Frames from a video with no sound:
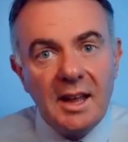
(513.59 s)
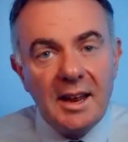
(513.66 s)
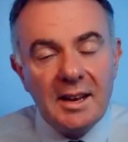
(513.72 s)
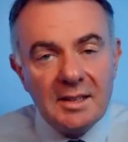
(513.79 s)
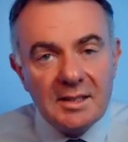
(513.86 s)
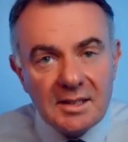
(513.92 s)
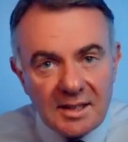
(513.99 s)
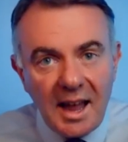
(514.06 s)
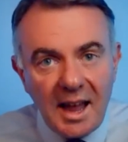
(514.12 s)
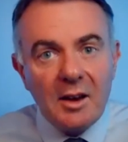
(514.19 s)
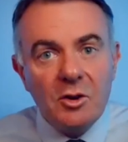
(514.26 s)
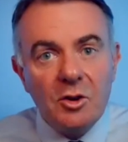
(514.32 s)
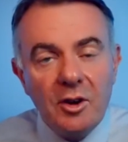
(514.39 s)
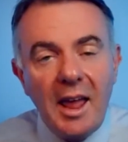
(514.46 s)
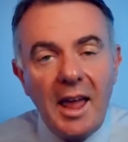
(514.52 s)
and it's
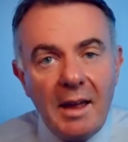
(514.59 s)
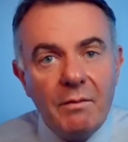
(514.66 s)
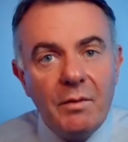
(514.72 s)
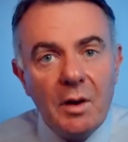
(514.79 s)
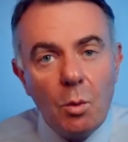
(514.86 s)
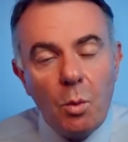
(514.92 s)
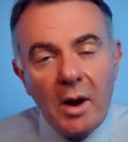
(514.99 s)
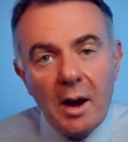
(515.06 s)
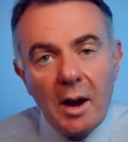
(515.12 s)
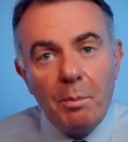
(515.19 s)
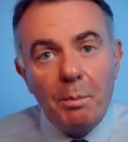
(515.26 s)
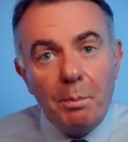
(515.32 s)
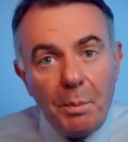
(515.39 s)
scattered everywhere.